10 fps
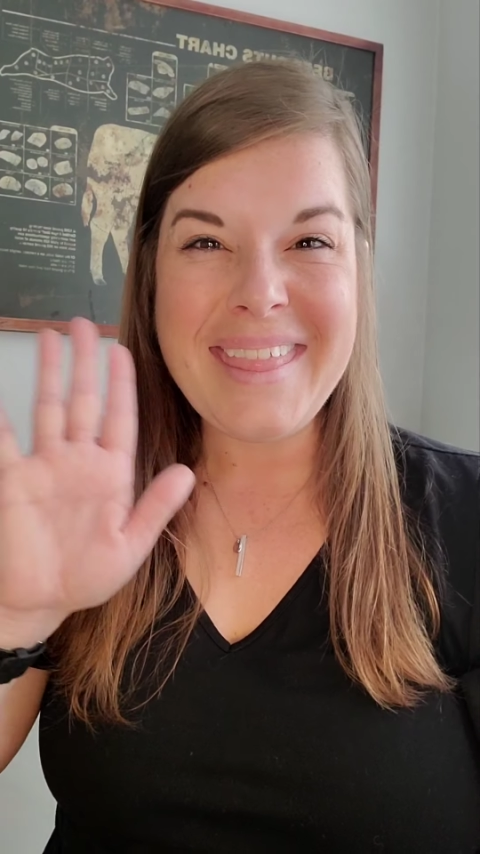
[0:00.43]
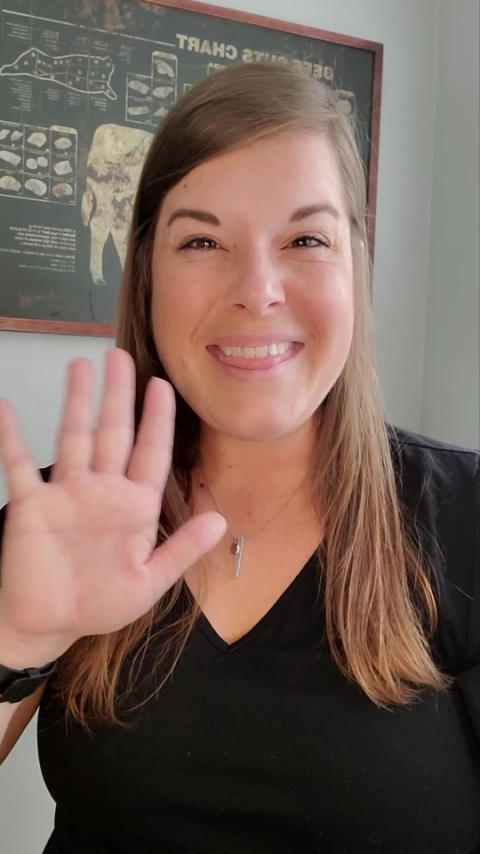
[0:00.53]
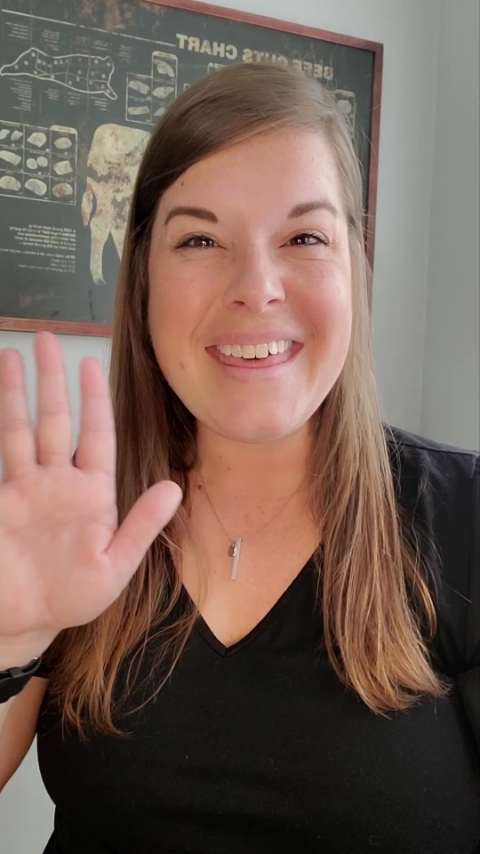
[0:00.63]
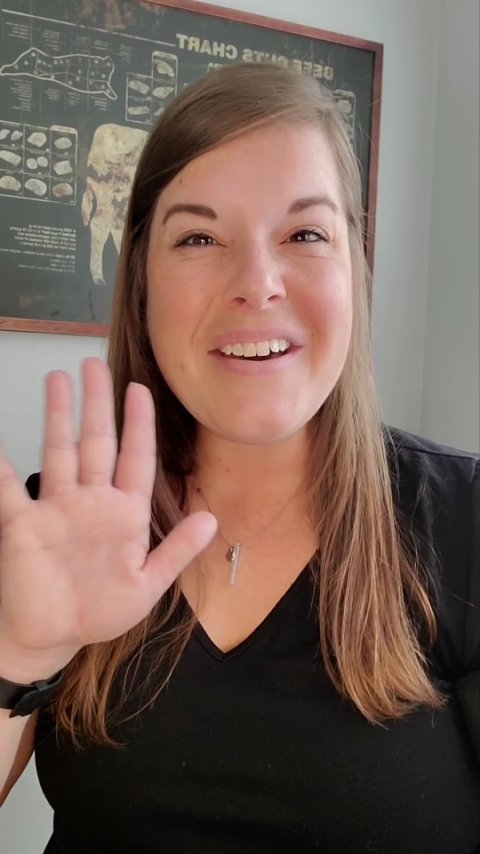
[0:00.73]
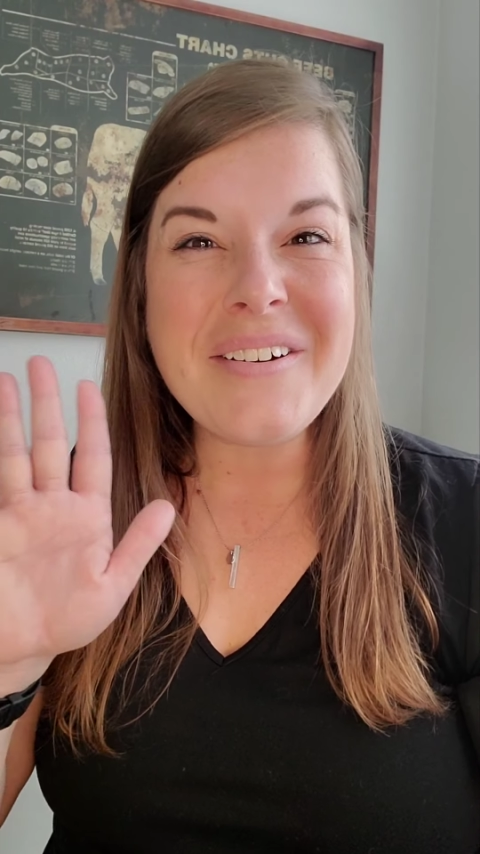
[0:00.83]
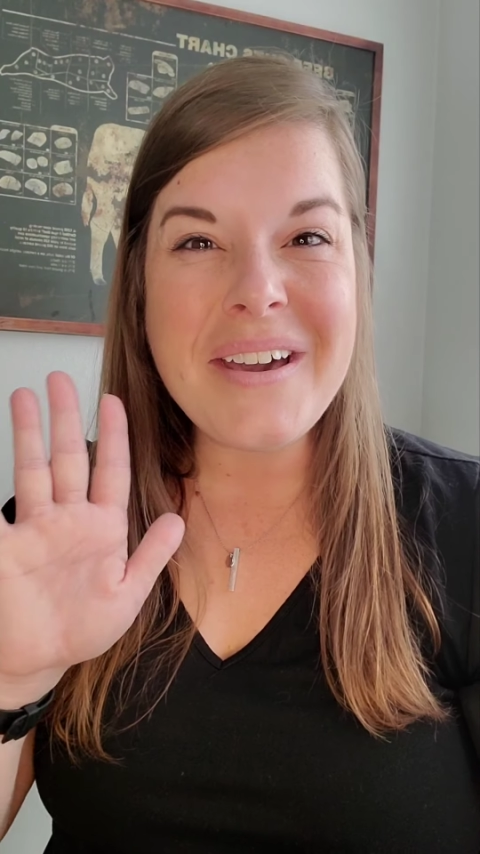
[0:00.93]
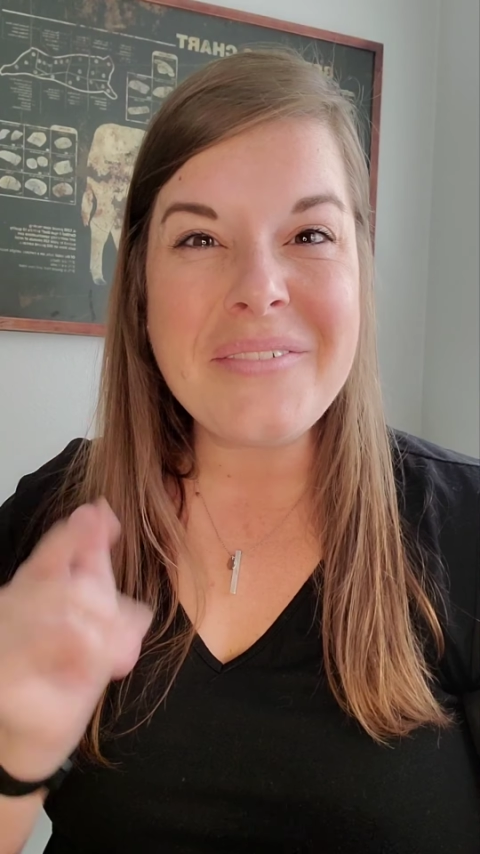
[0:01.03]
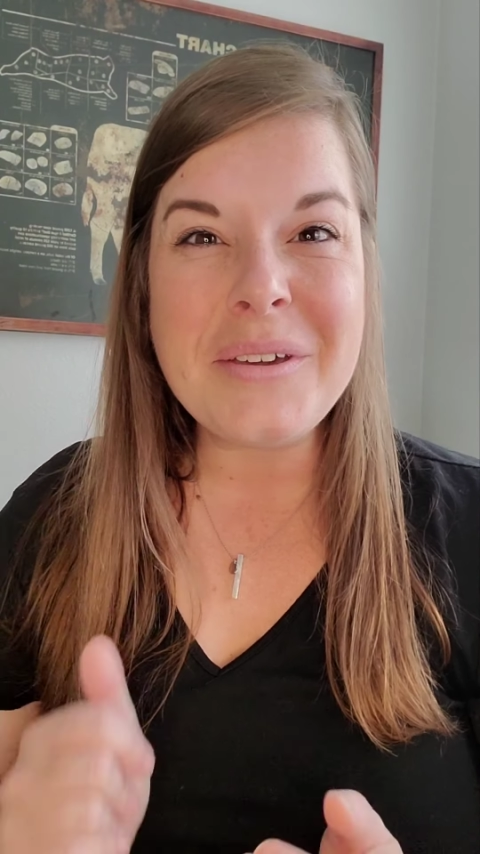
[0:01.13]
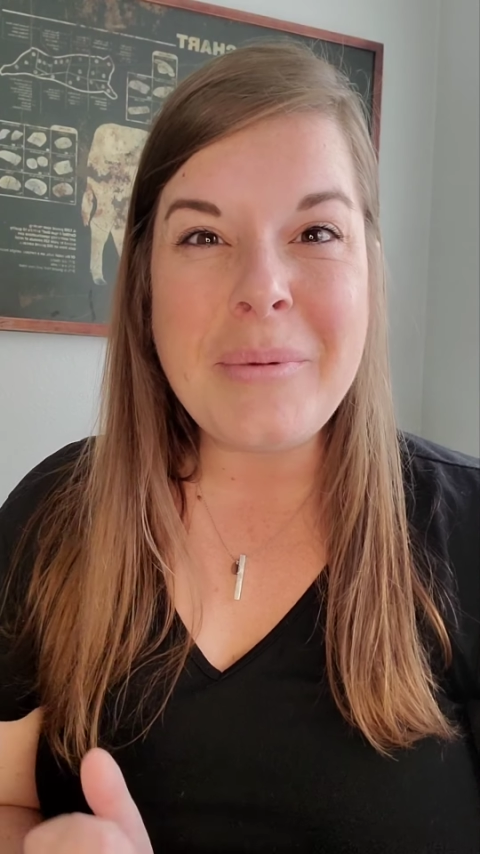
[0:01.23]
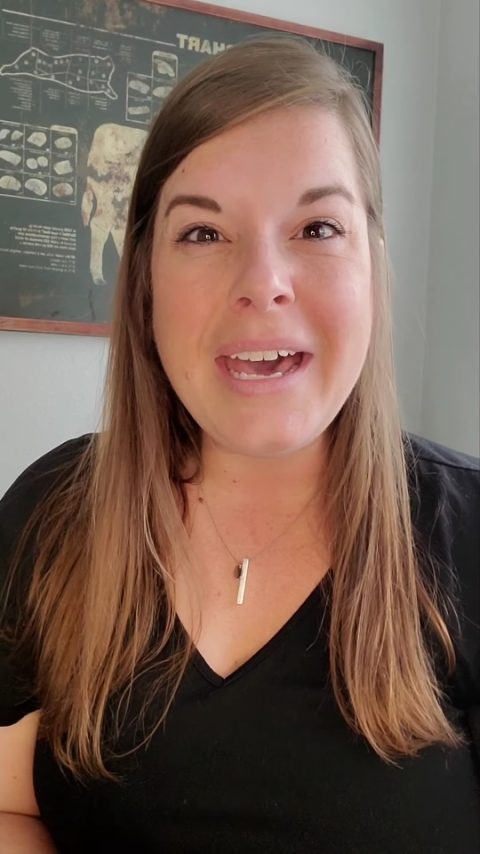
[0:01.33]
Hello,
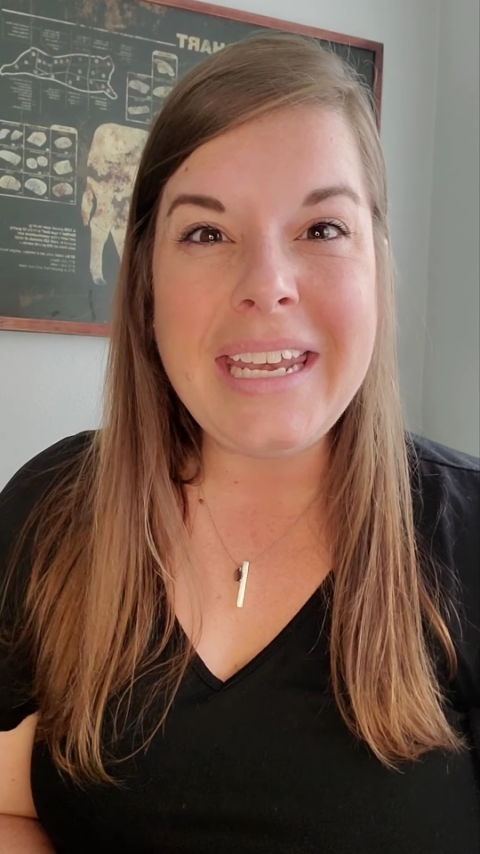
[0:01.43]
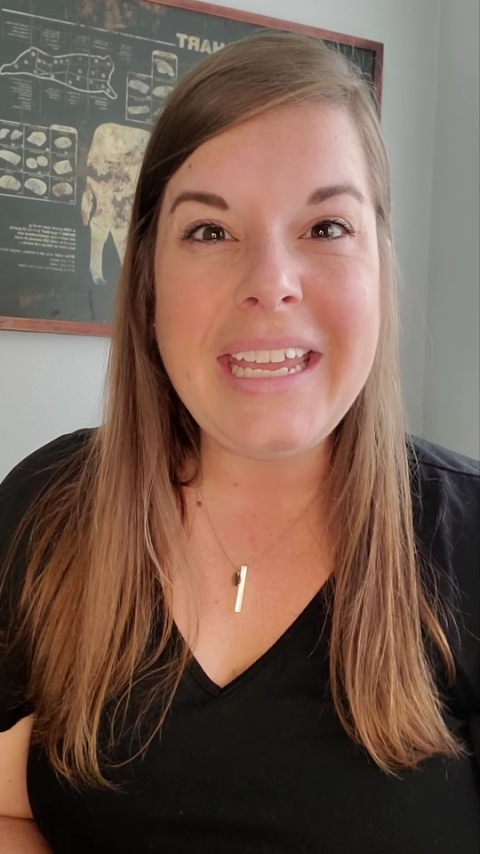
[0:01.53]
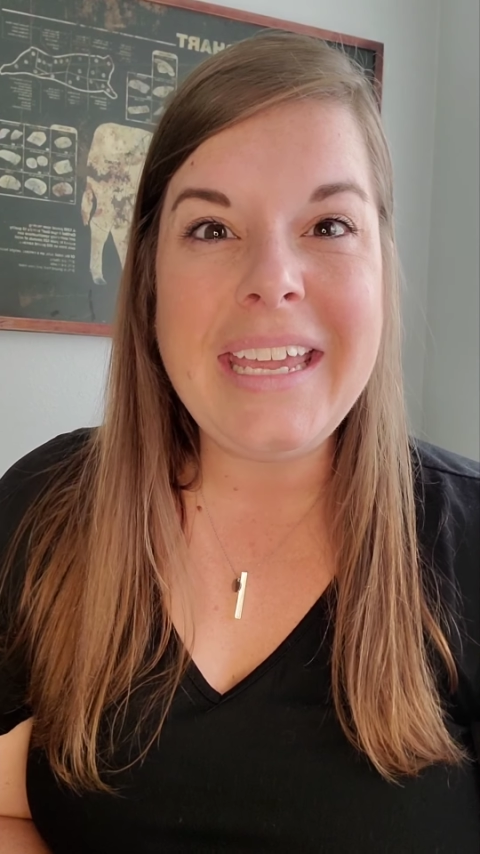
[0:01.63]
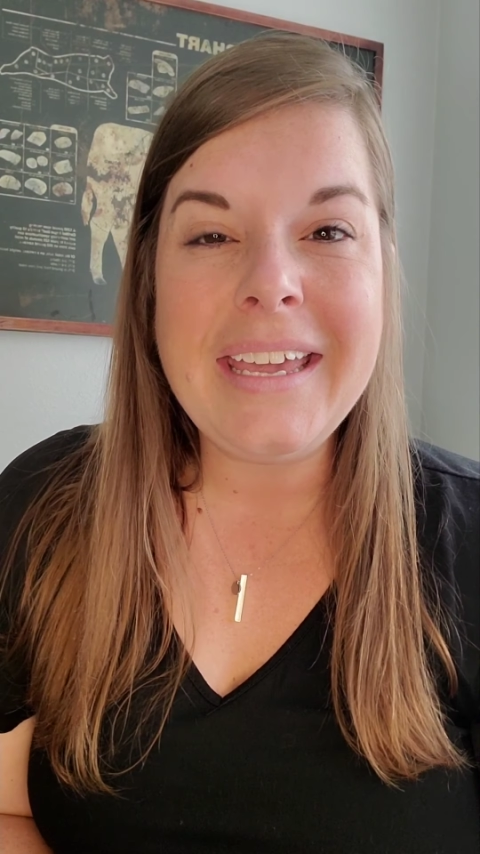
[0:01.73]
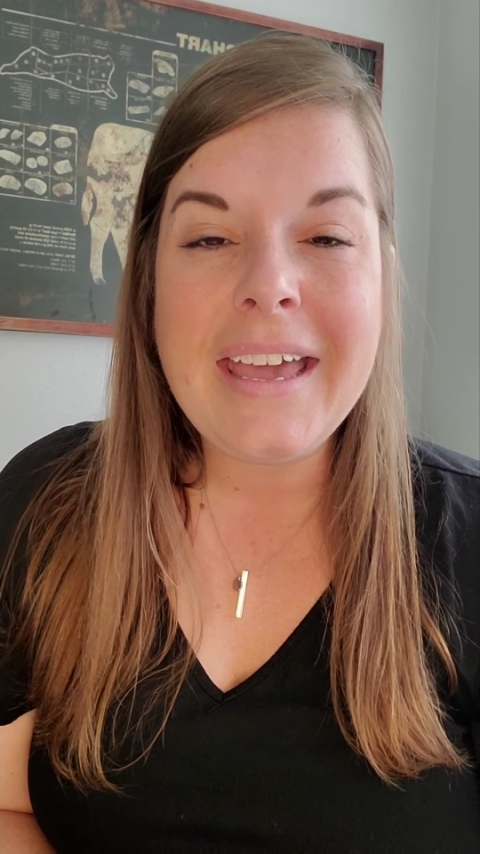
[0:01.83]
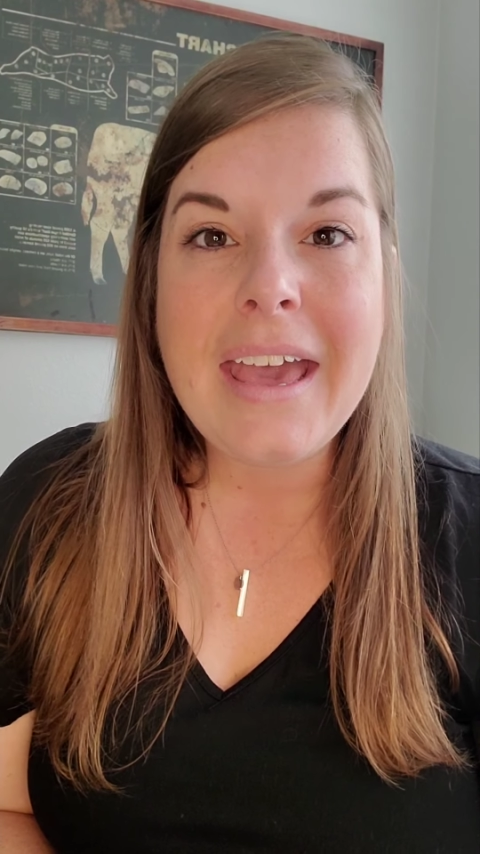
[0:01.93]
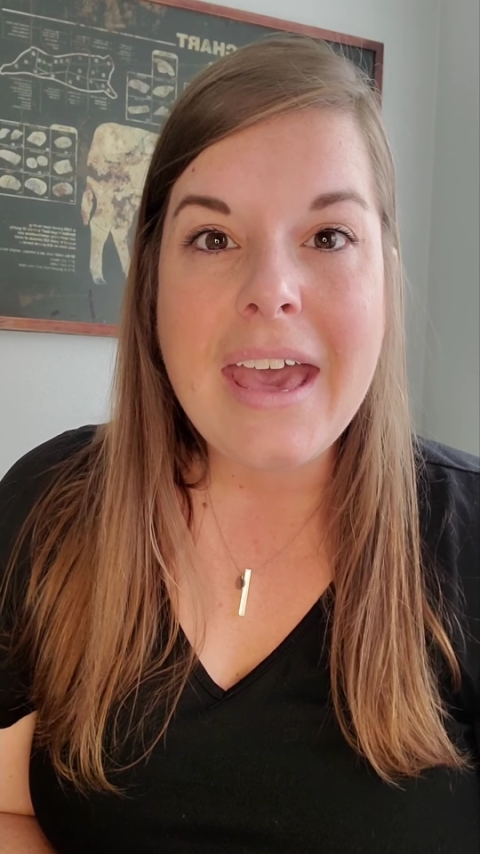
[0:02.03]
everybody.